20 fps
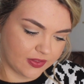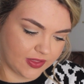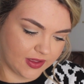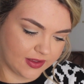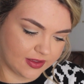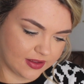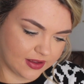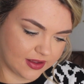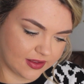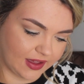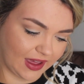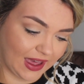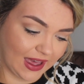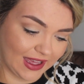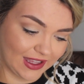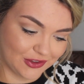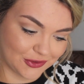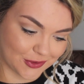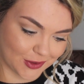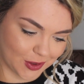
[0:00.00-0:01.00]
This is
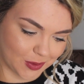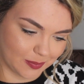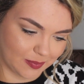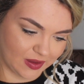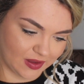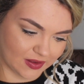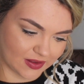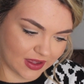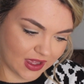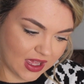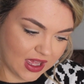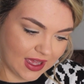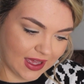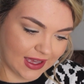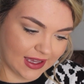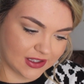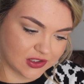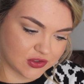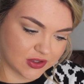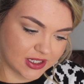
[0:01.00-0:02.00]
Hydro Milk.
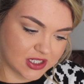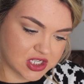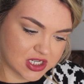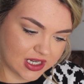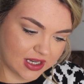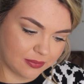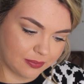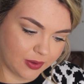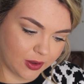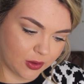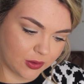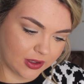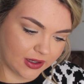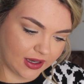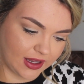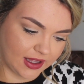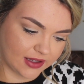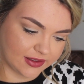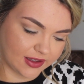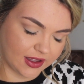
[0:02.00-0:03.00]
Hydration and
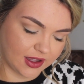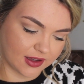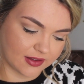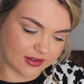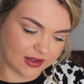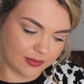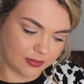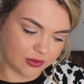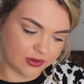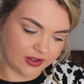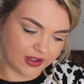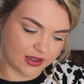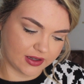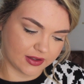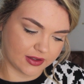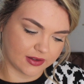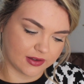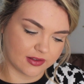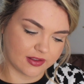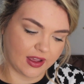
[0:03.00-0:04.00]
potent antioxidant
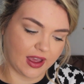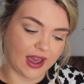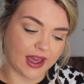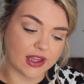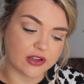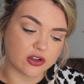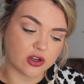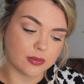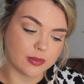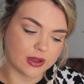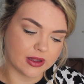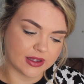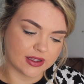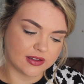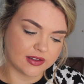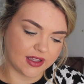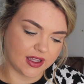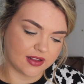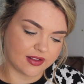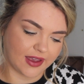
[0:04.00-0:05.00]
botanicals. Hydro Milk
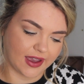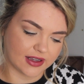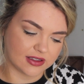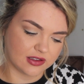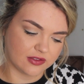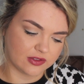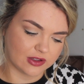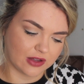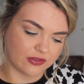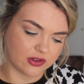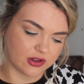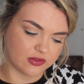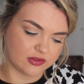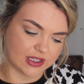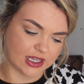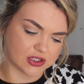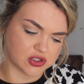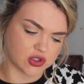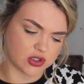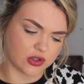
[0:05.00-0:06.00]
contains active level of
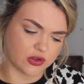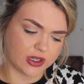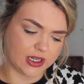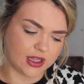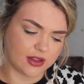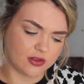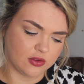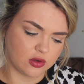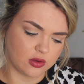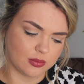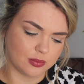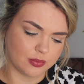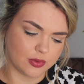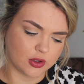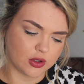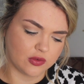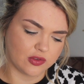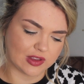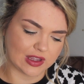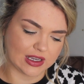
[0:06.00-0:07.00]
natural ingredients to
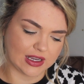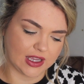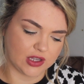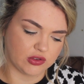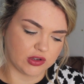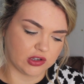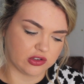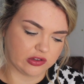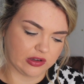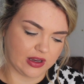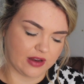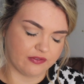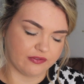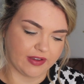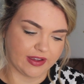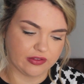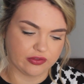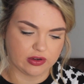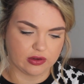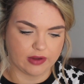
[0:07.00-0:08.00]
improve skin hydration and
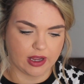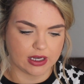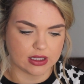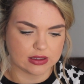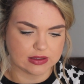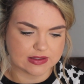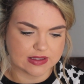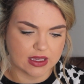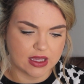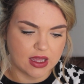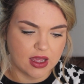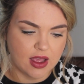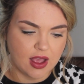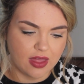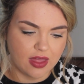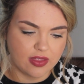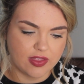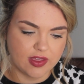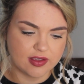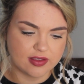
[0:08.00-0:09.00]
fight free radicals.
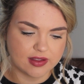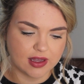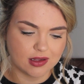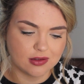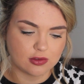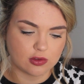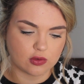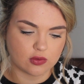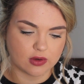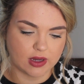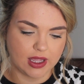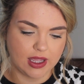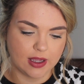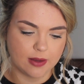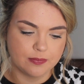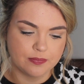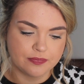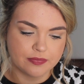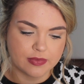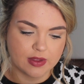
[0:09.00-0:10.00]
This sounds
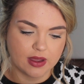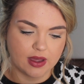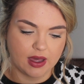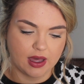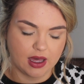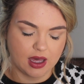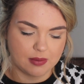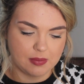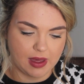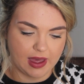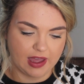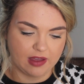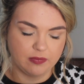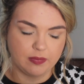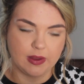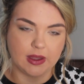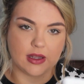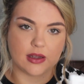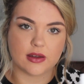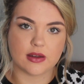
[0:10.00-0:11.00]
great. I've
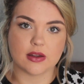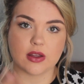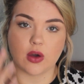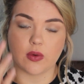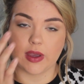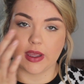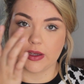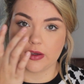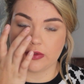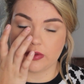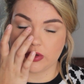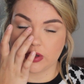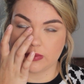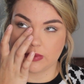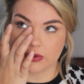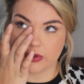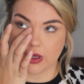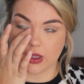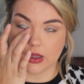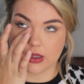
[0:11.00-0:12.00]
been going to the
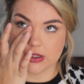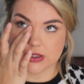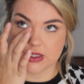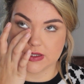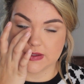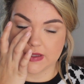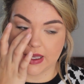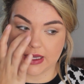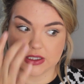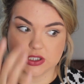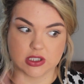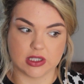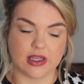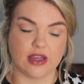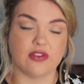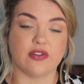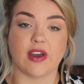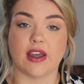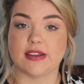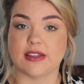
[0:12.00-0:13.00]
dermatologist, actually.
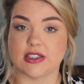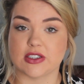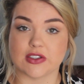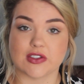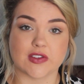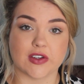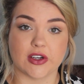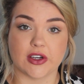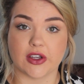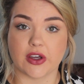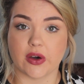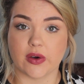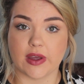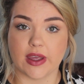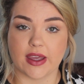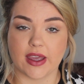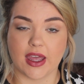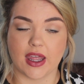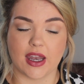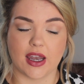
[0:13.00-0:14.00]
I finally just started
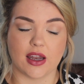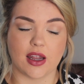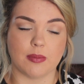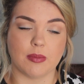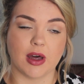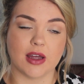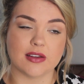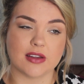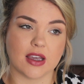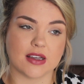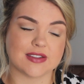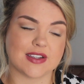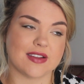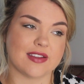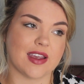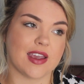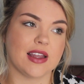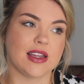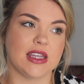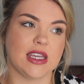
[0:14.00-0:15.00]
going, and I'm on
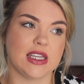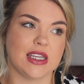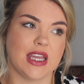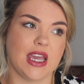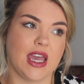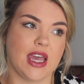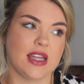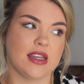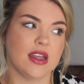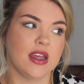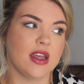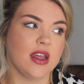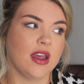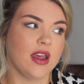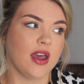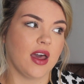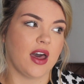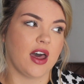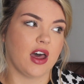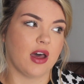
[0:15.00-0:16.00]
Doxycycline, and
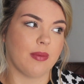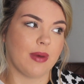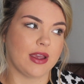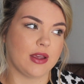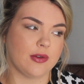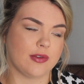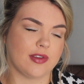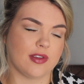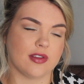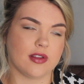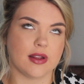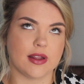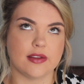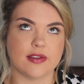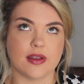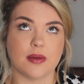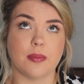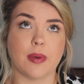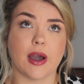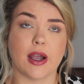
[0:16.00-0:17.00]
I use this
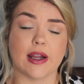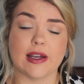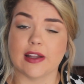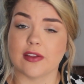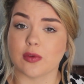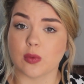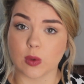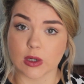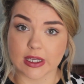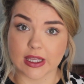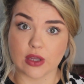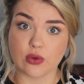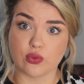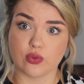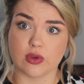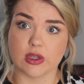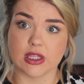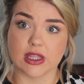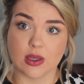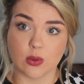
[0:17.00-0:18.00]
cleansing bar, and it's
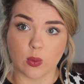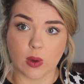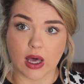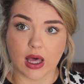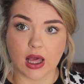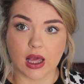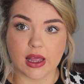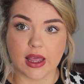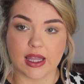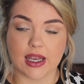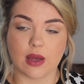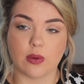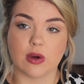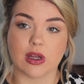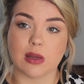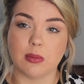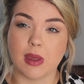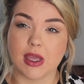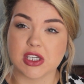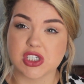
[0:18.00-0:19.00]
working really well, and I
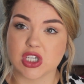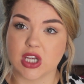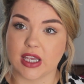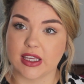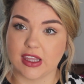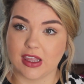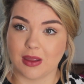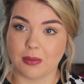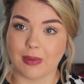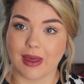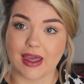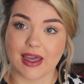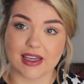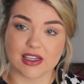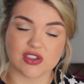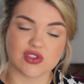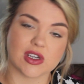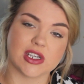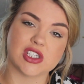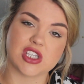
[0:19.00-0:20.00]
want to make sure I keep my
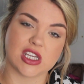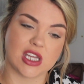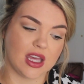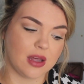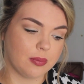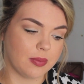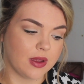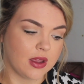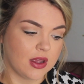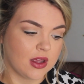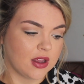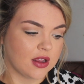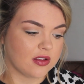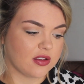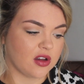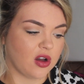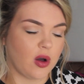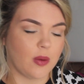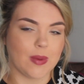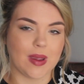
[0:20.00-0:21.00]
hydration up.
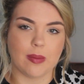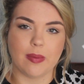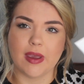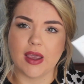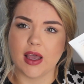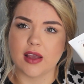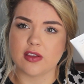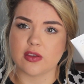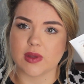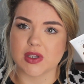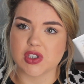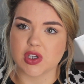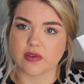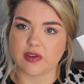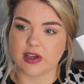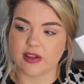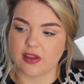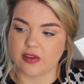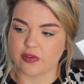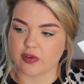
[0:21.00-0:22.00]
So maybe I'll switch
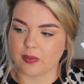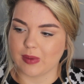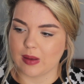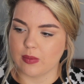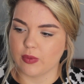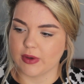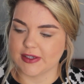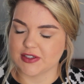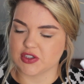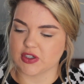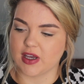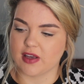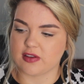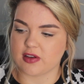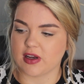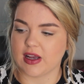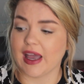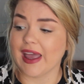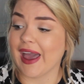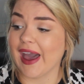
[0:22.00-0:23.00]
over to this for my
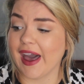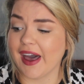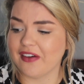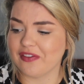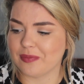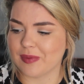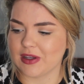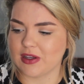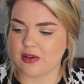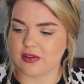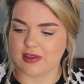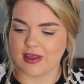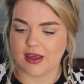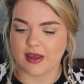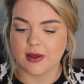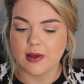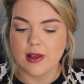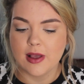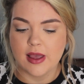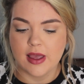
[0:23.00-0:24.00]
moisturizer. I have been
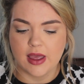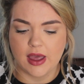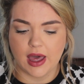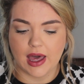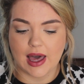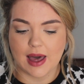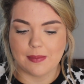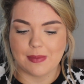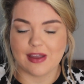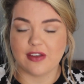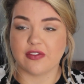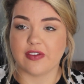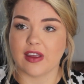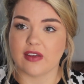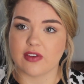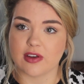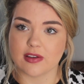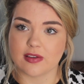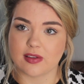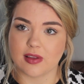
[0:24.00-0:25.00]
using my
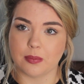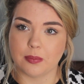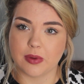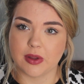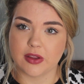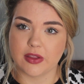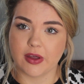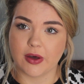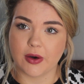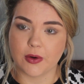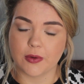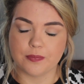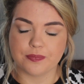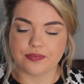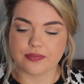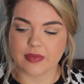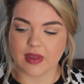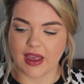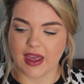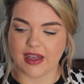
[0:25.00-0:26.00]
favorite Simple, though,
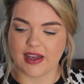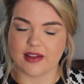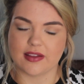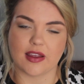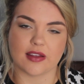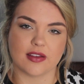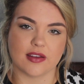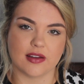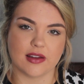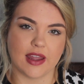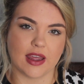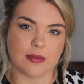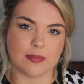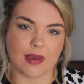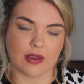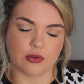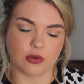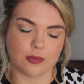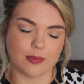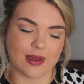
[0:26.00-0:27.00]
and it doesn't like
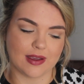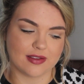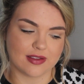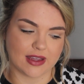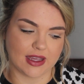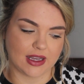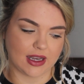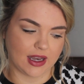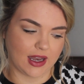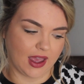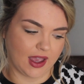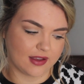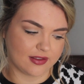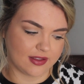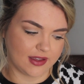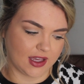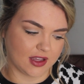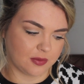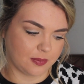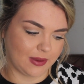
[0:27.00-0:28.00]
mess with my skin, and it
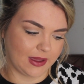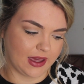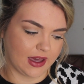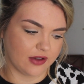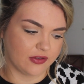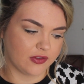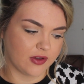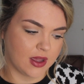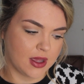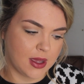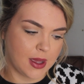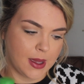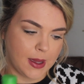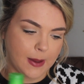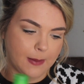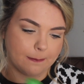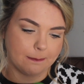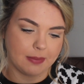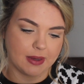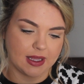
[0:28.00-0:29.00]
has the SPF.
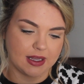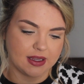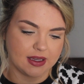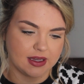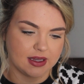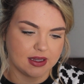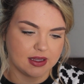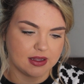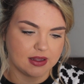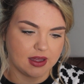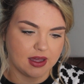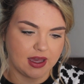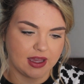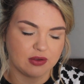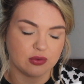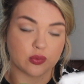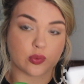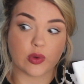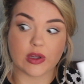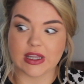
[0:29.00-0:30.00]
But
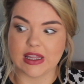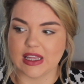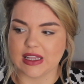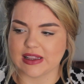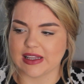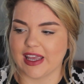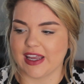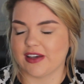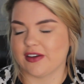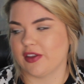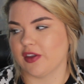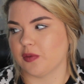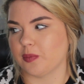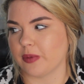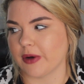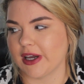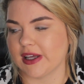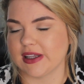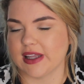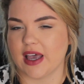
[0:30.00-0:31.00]
I really liked this
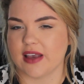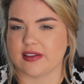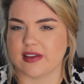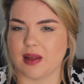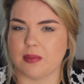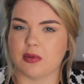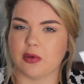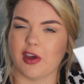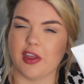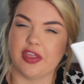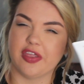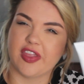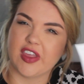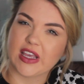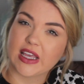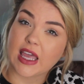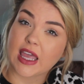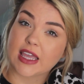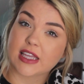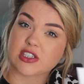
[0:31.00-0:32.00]
brand last time, so I
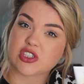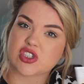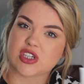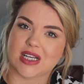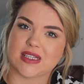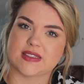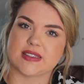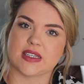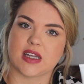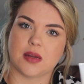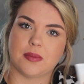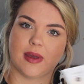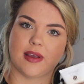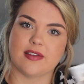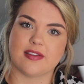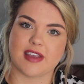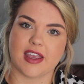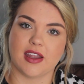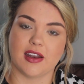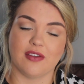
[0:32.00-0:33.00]
think I can trust it on my
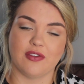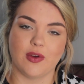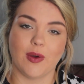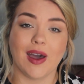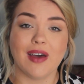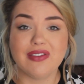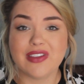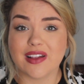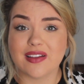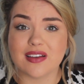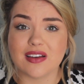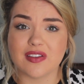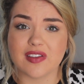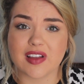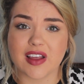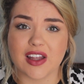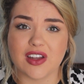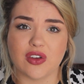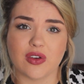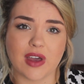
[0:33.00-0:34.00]
skin. If you have sensitive
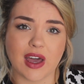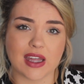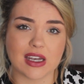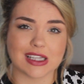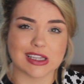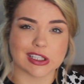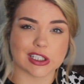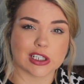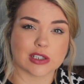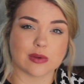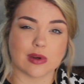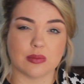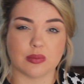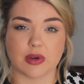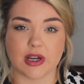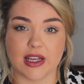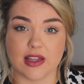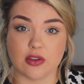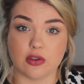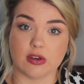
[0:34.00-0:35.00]
skin, you kind of learn what
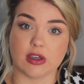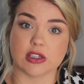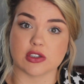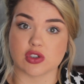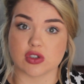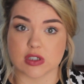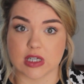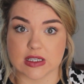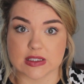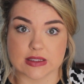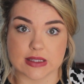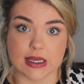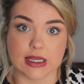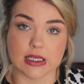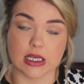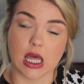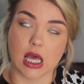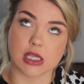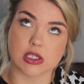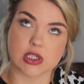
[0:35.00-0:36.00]
brands you can trust
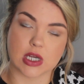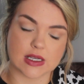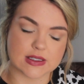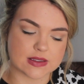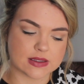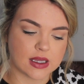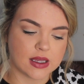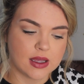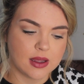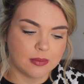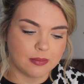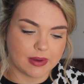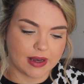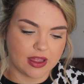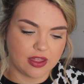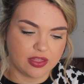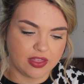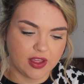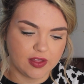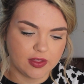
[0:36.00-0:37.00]
and not trust, but
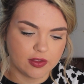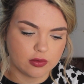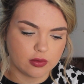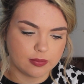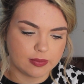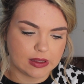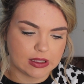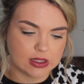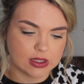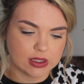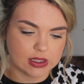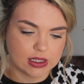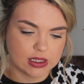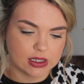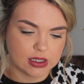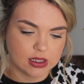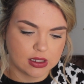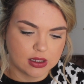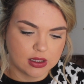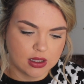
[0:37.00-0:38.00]
I think this will be
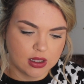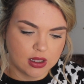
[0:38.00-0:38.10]
good.